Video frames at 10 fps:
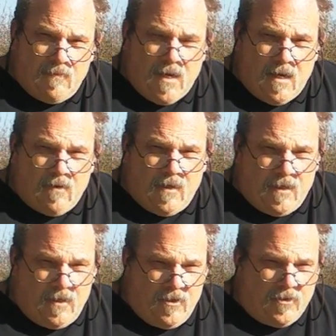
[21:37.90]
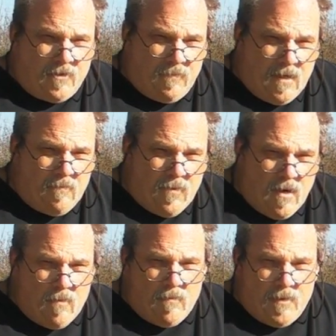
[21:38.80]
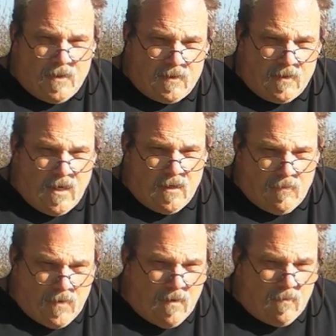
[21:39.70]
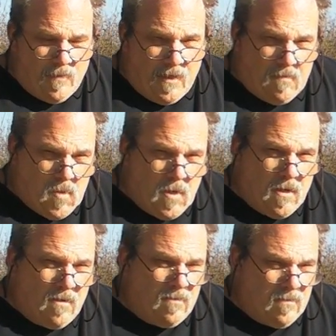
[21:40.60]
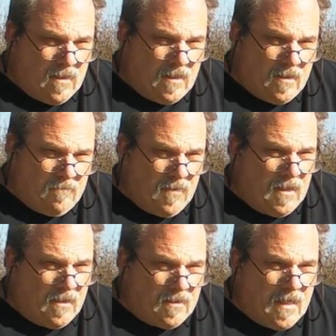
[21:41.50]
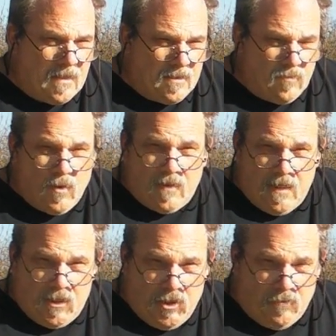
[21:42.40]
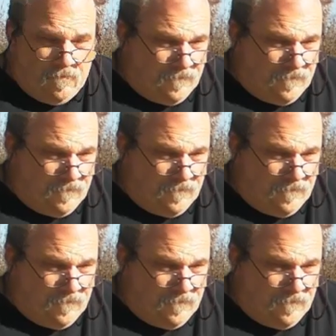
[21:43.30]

matter. It used to be a problem, but it's not a problem anymore because that's what they do.